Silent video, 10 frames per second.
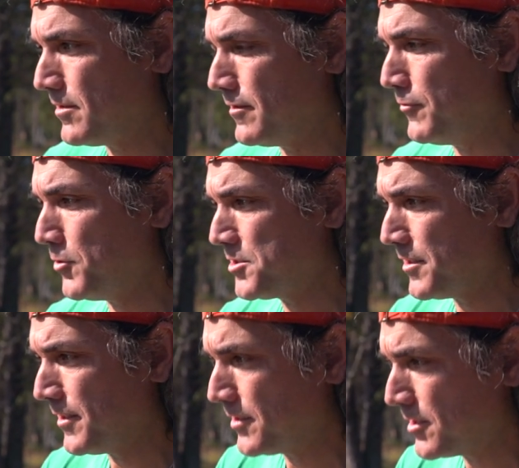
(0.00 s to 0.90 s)
Unfortunately,
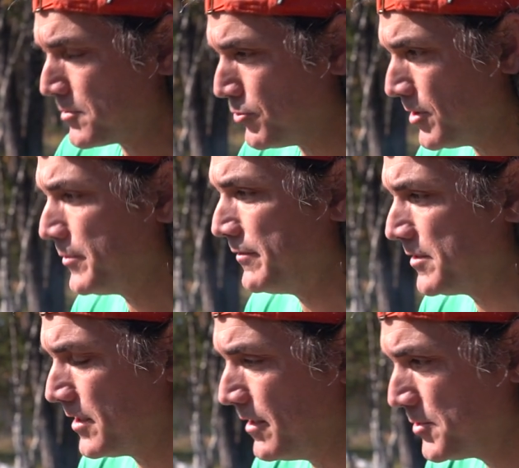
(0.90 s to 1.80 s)
I think at this point we have
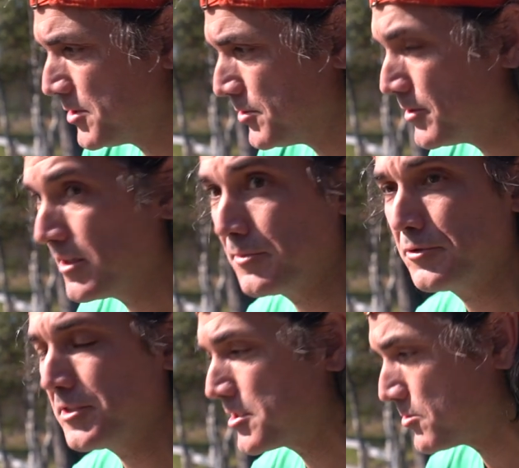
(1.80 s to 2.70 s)
to come to a
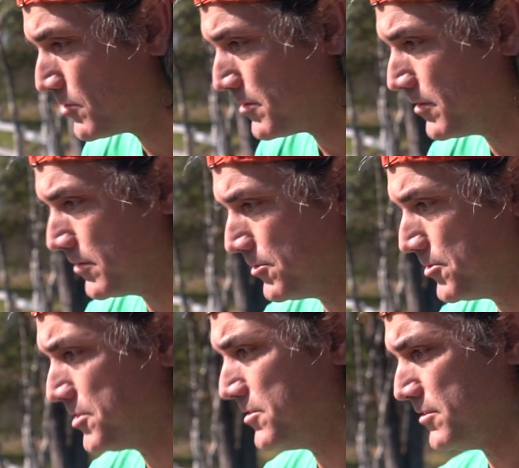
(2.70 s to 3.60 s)
pretty strong
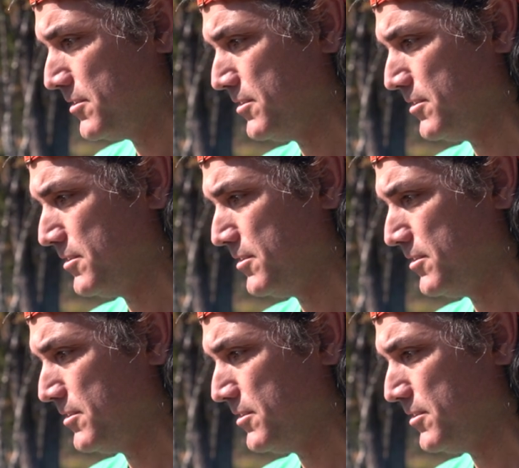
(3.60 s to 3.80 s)
conclusion